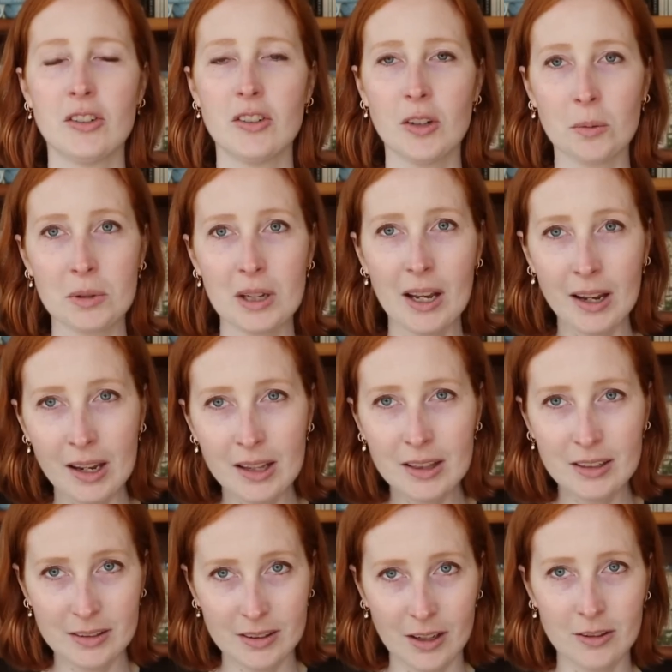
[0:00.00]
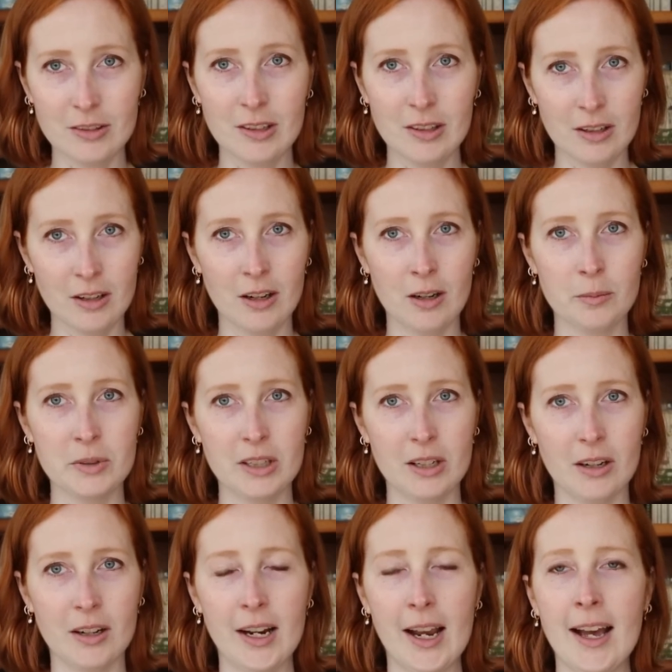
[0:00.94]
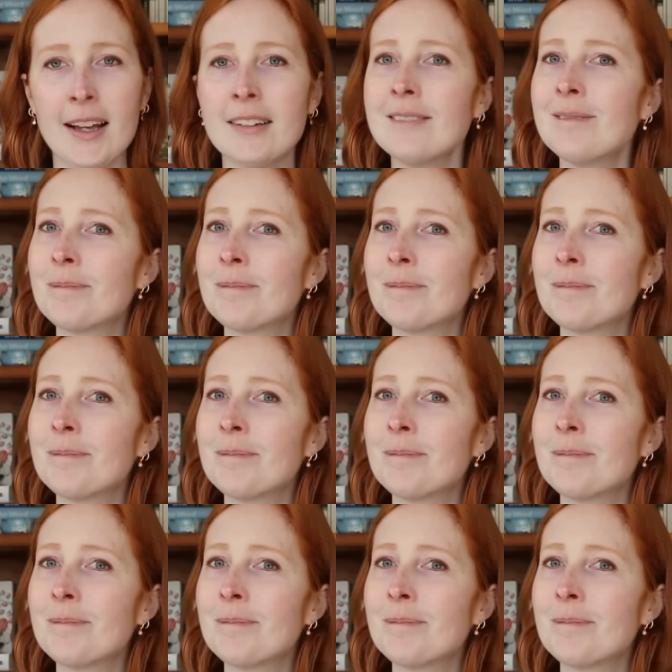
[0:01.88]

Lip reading: So I'm kicking this out to the commentariat.